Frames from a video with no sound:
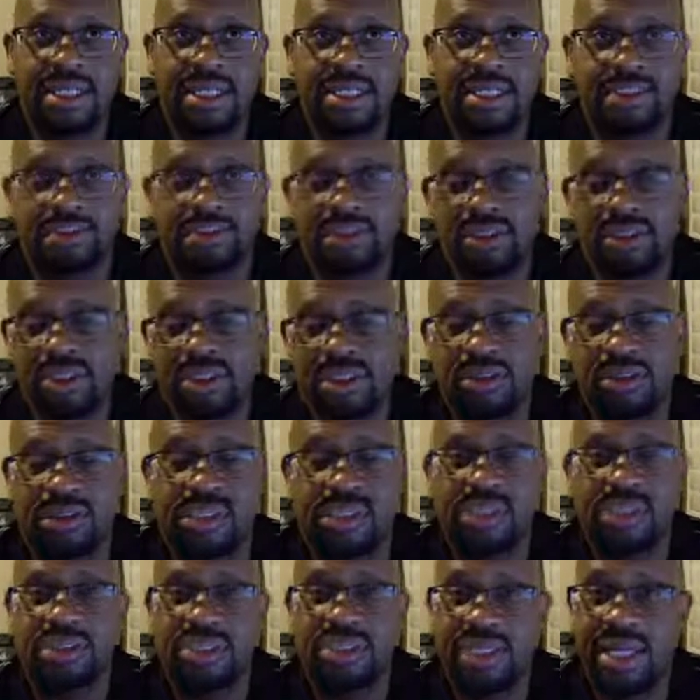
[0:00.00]
if you still don't
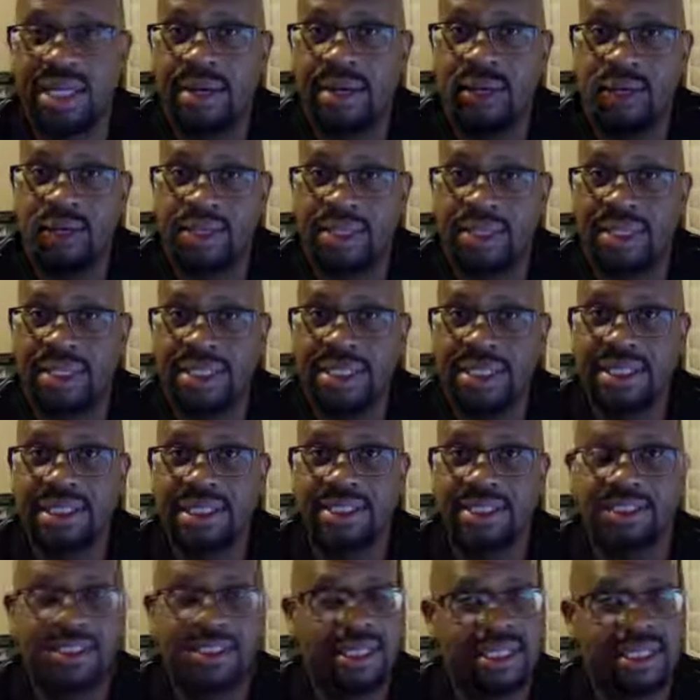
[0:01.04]
understand what it
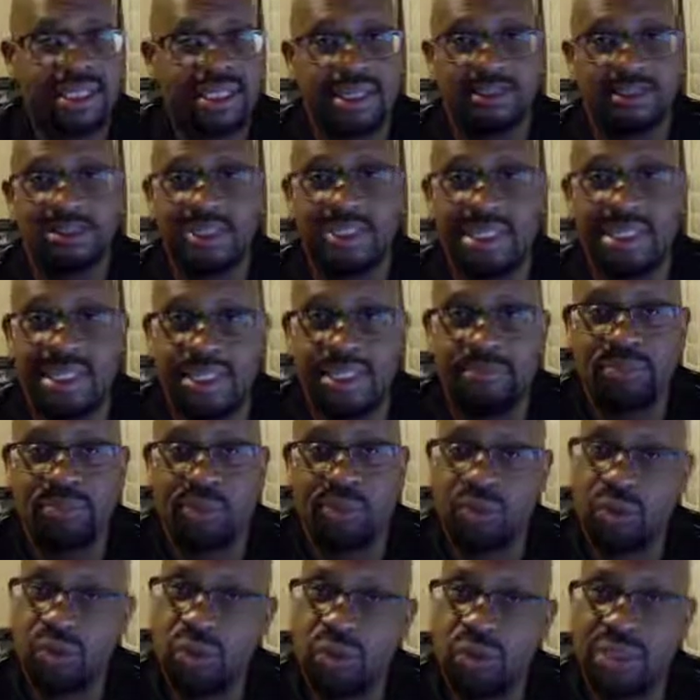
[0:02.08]
is, then definitely
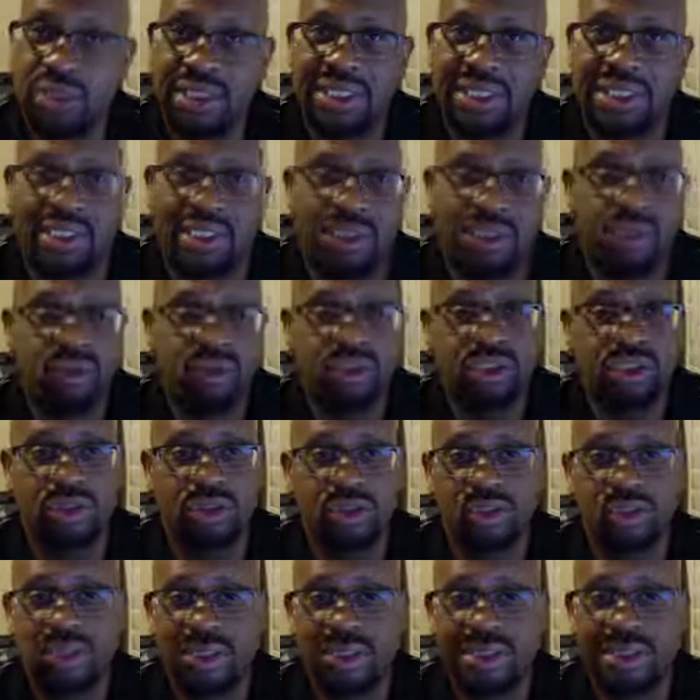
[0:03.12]
Google it. Go
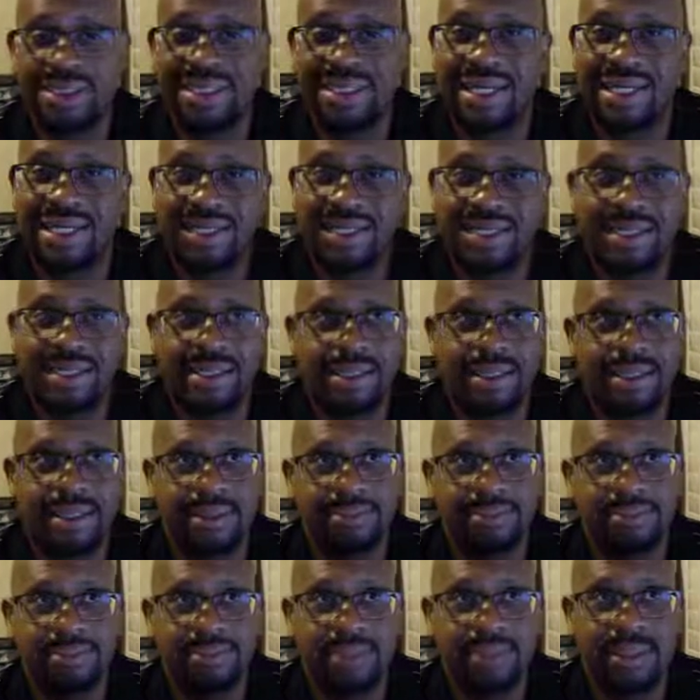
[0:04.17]
to a site,
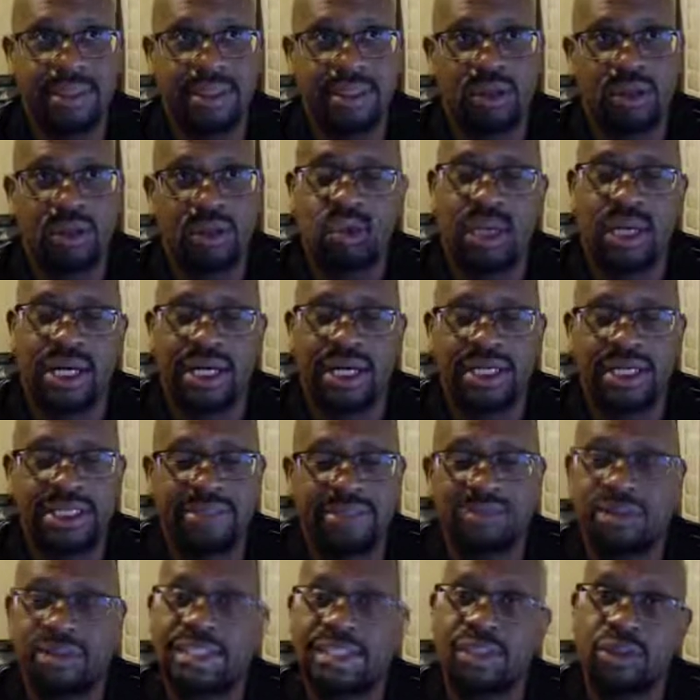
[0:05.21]

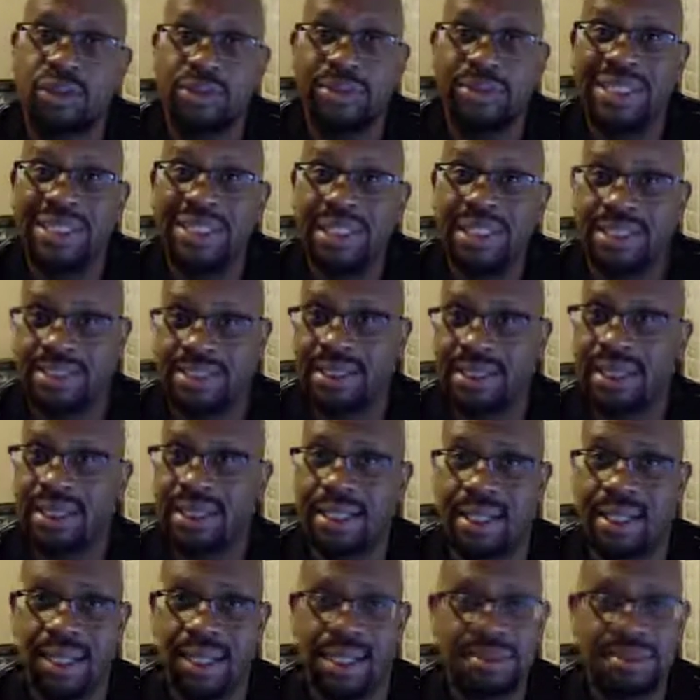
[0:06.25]

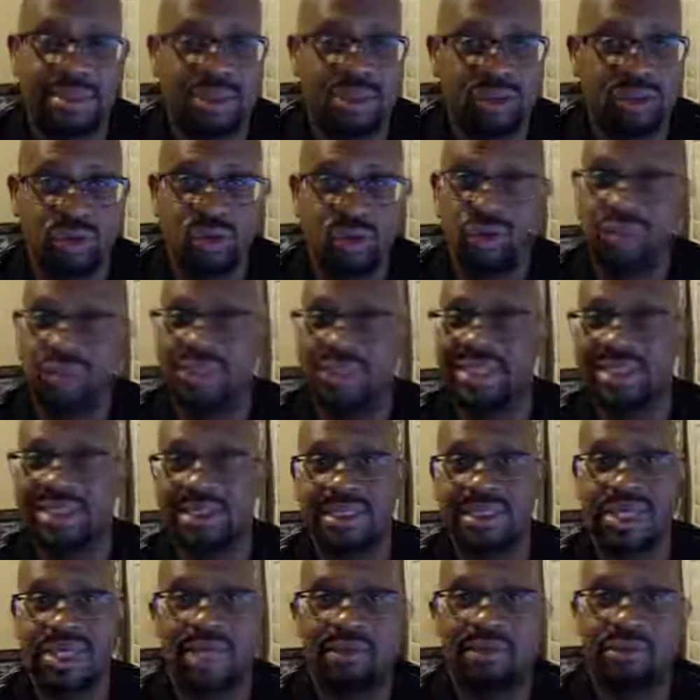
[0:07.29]
Investopedia.com is a great
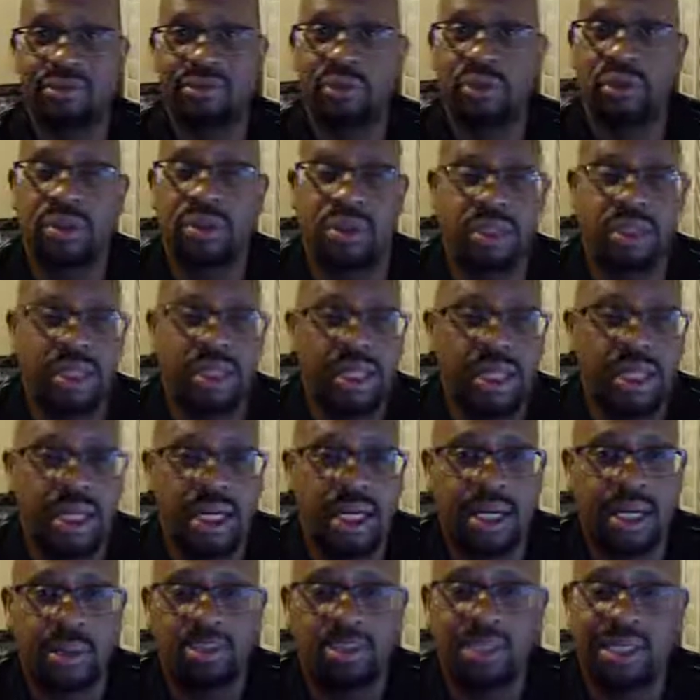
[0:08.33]
site for
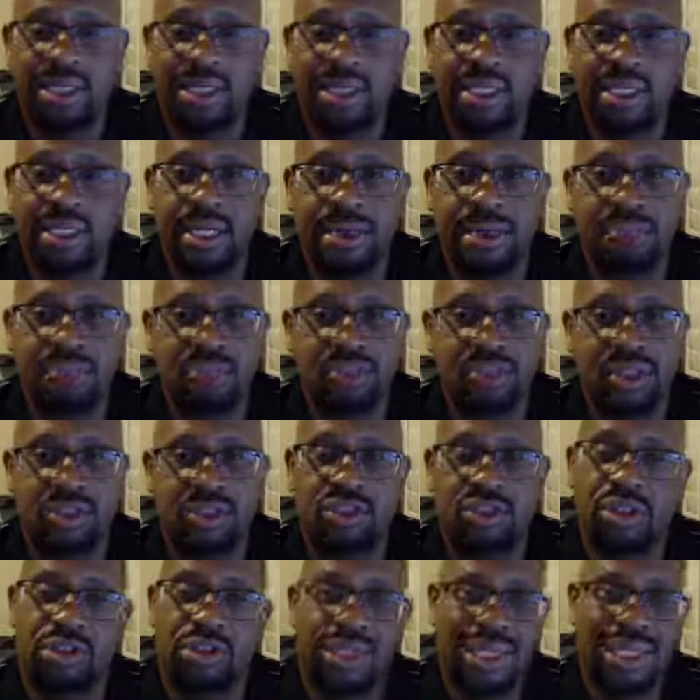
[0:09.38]
picking up
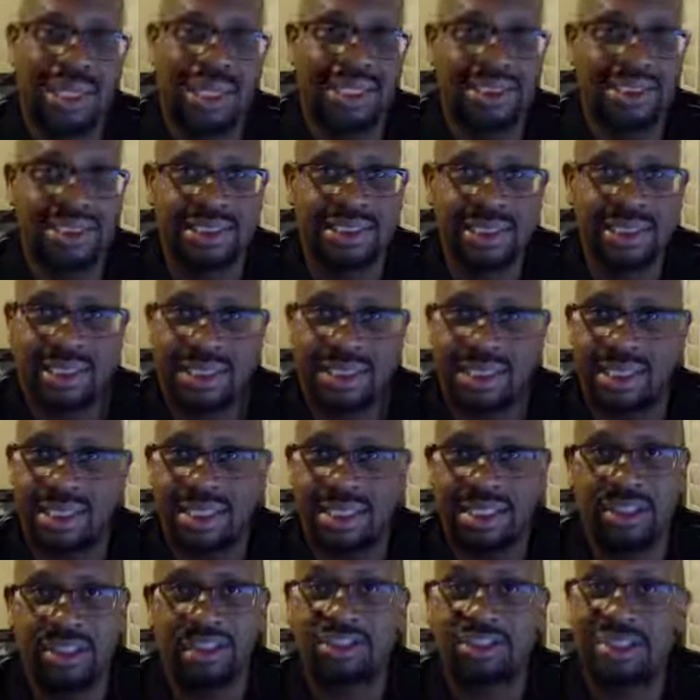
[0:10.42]
terminology
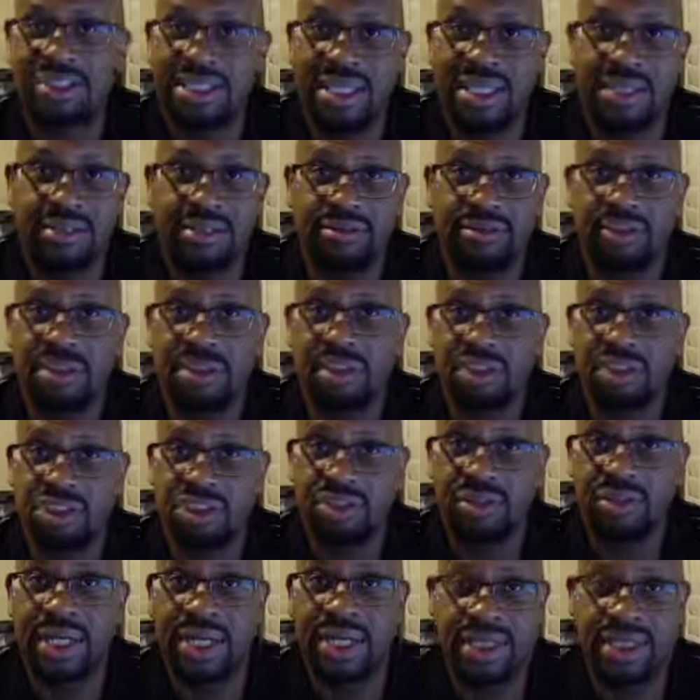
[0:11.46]
and understanding various
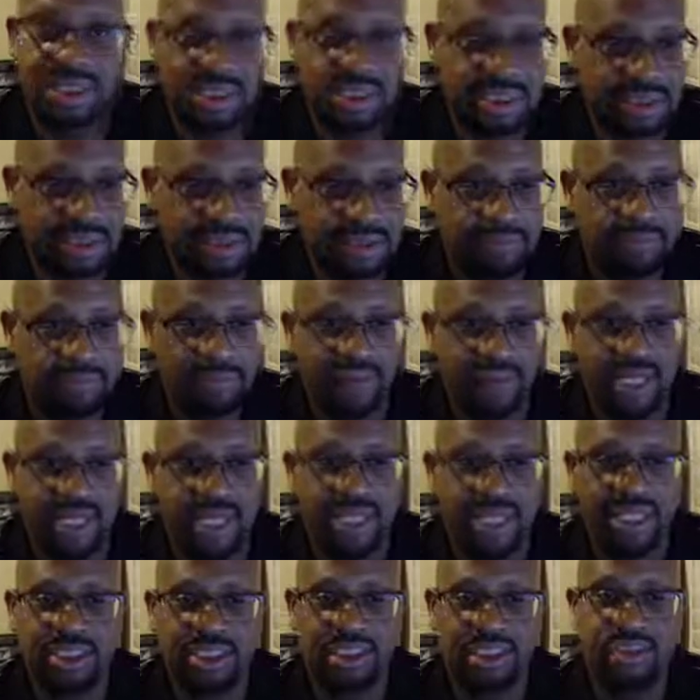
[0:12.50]
strategies.
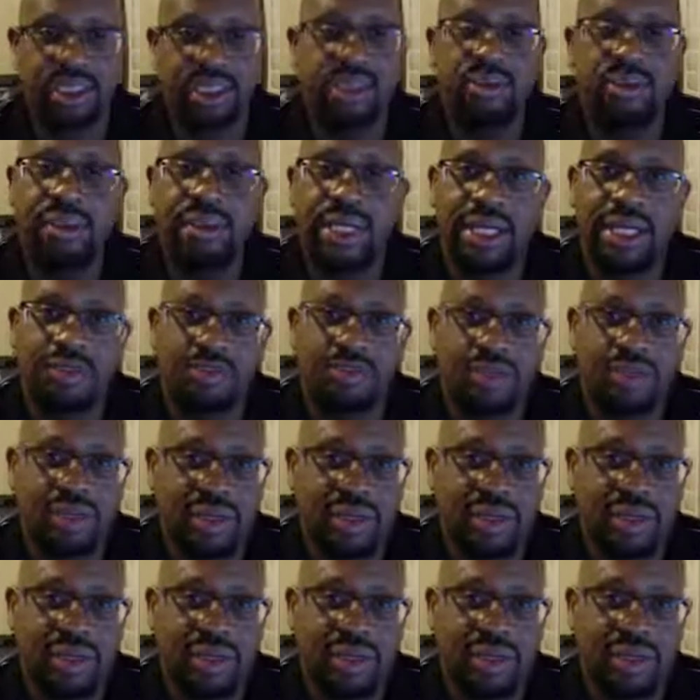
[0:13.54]
So anyway,